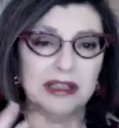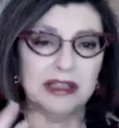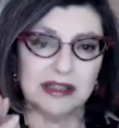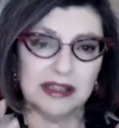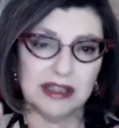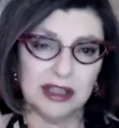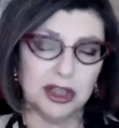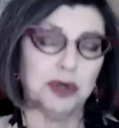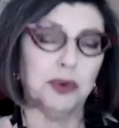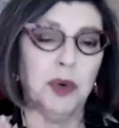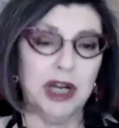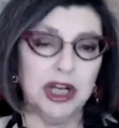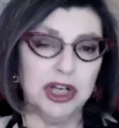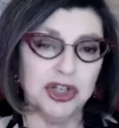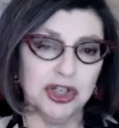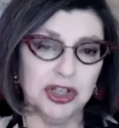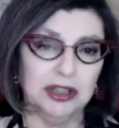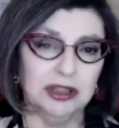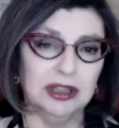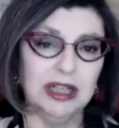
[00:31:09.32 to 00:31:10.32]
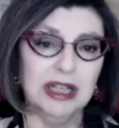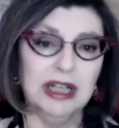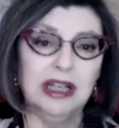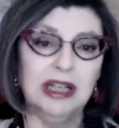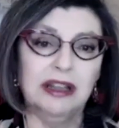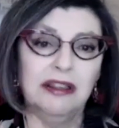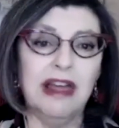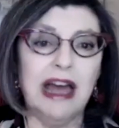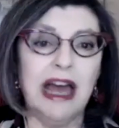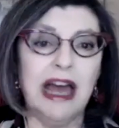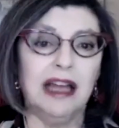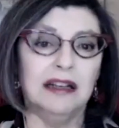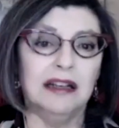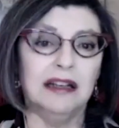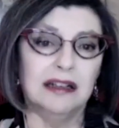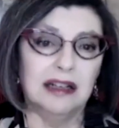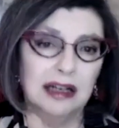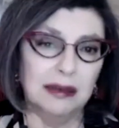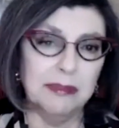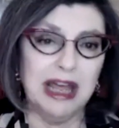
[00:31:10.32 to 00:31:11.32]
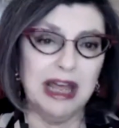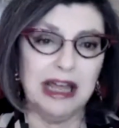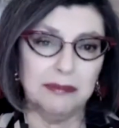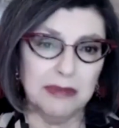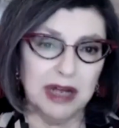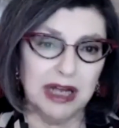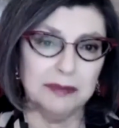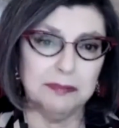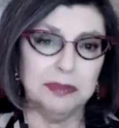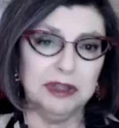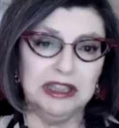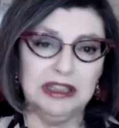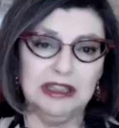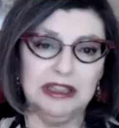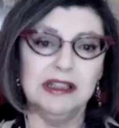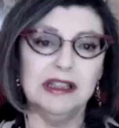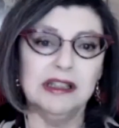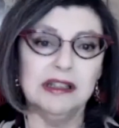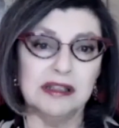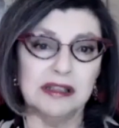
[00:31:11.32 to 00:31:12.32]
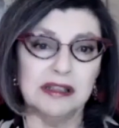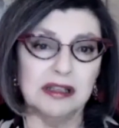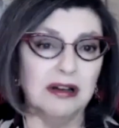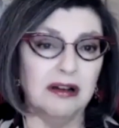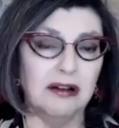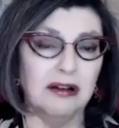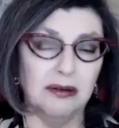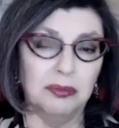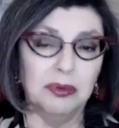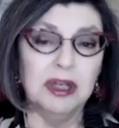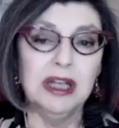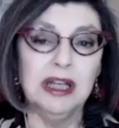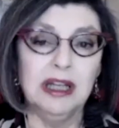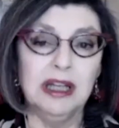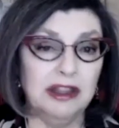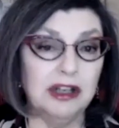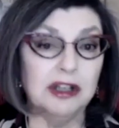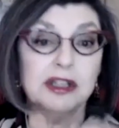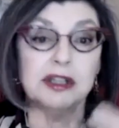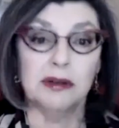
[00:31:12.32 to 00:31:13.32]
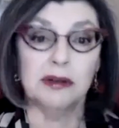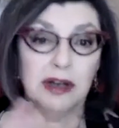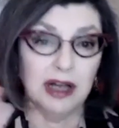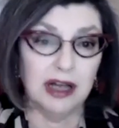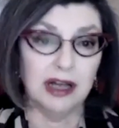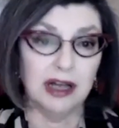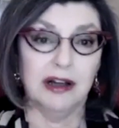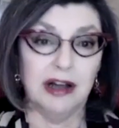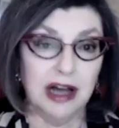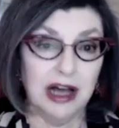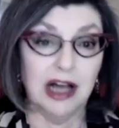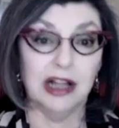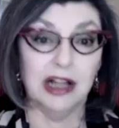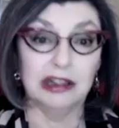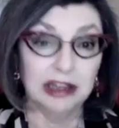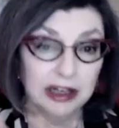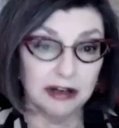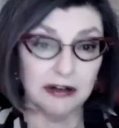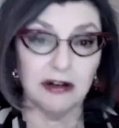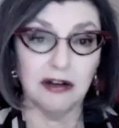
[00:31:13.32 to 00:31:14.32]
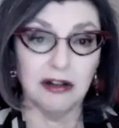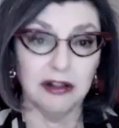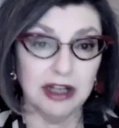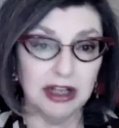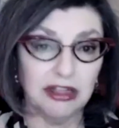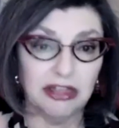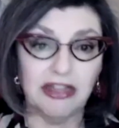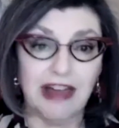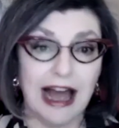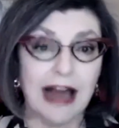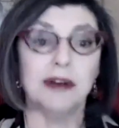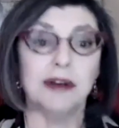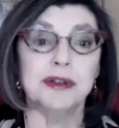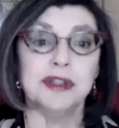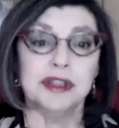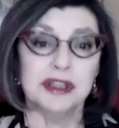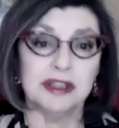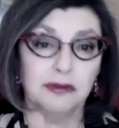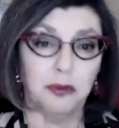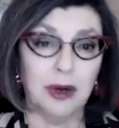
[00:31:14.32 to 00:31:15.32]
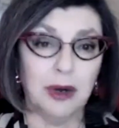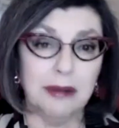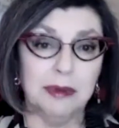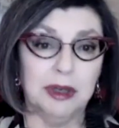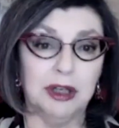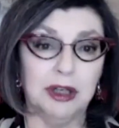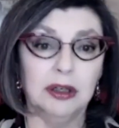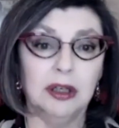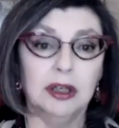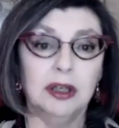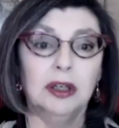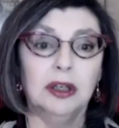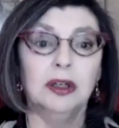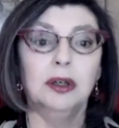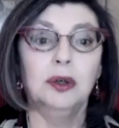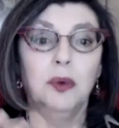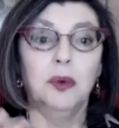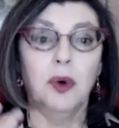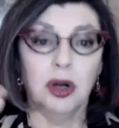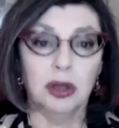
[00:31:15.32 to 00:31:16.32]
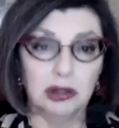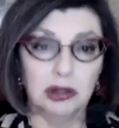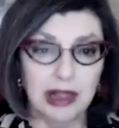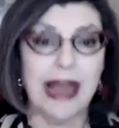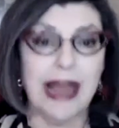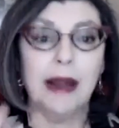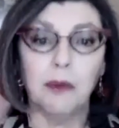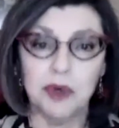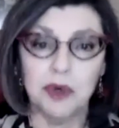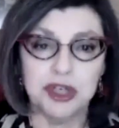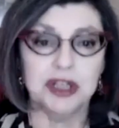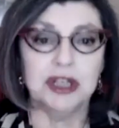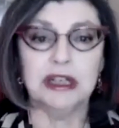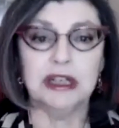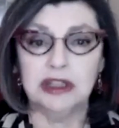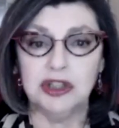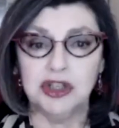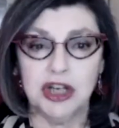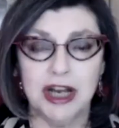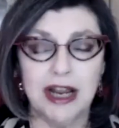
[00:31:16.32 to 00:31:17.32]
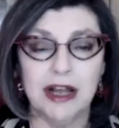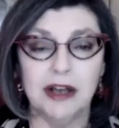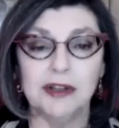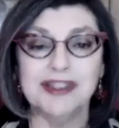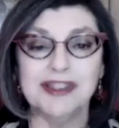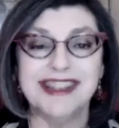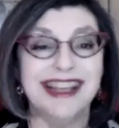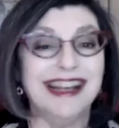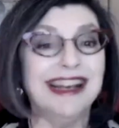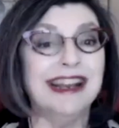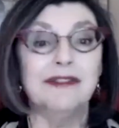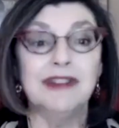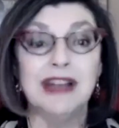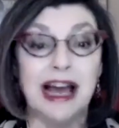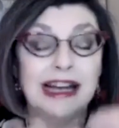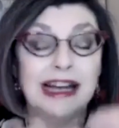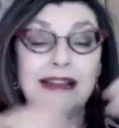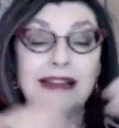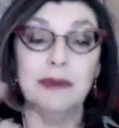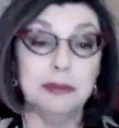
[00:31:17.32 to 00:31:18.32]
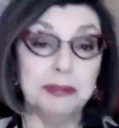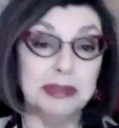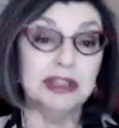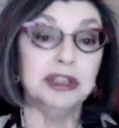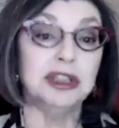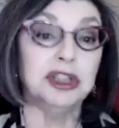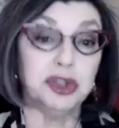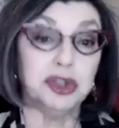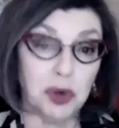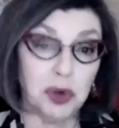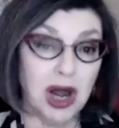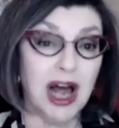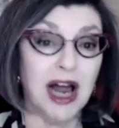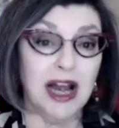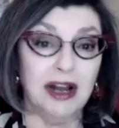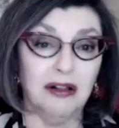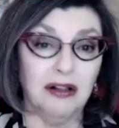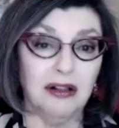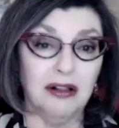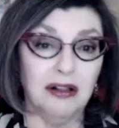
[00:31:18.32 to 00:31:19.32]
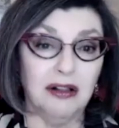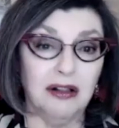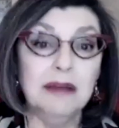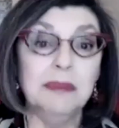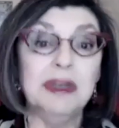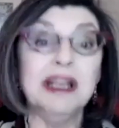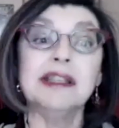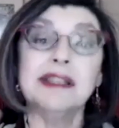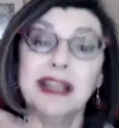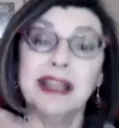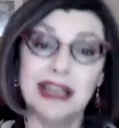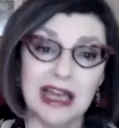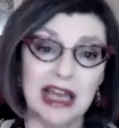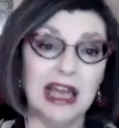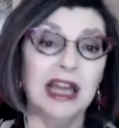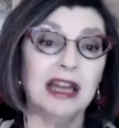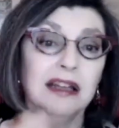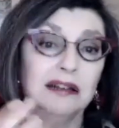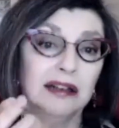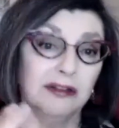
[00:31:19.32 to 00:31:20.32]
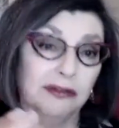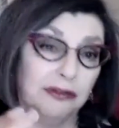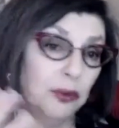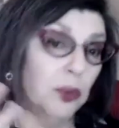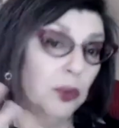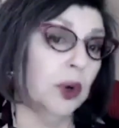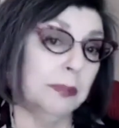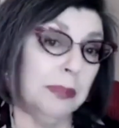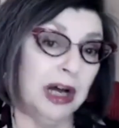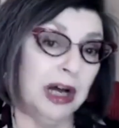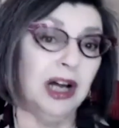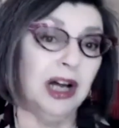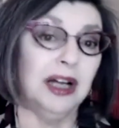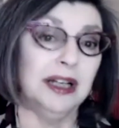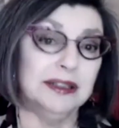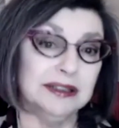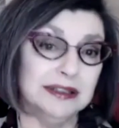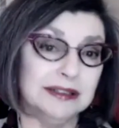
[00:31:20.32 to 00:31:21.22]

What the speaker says: situation that a man might be. And so there's literally thousands of women who are languishing in jails that have not even been to trial because they can't afford bond.